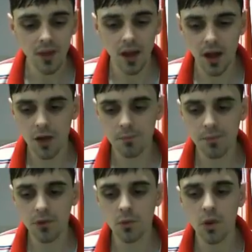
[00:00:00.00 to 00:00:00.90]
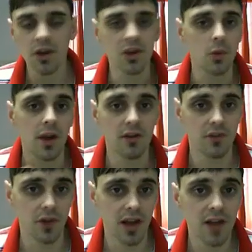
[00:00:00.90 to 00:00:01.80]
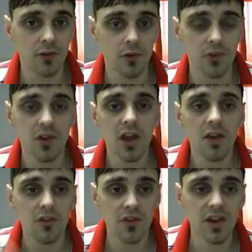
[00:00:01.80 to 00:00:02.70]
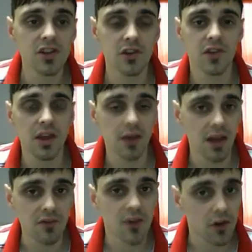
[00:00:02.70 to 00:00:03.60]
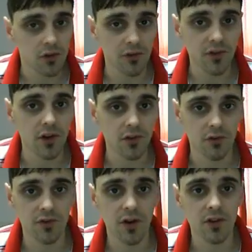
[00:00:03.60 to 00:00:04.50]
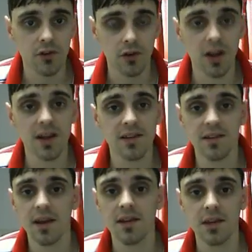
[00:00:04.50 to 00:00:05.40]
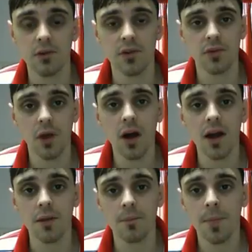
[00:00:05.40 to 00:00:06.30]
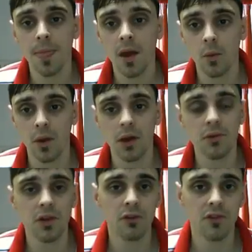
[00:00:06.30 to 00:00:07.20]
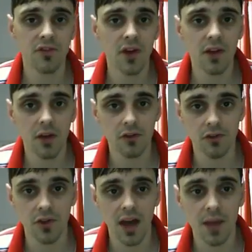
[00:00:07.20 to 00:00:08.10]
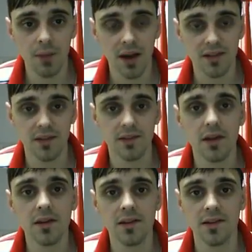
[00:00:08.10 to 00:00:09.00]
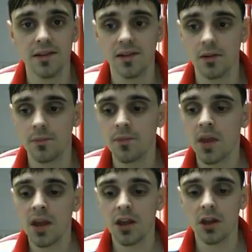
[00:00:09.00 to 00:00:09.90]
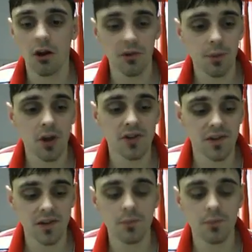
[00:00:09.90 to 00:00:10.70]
working your way up through the levels, things just keep getting faster and faster and faster. And like I said, there was a time when I was over 500 ad packs inside the system. You know, I was purchasing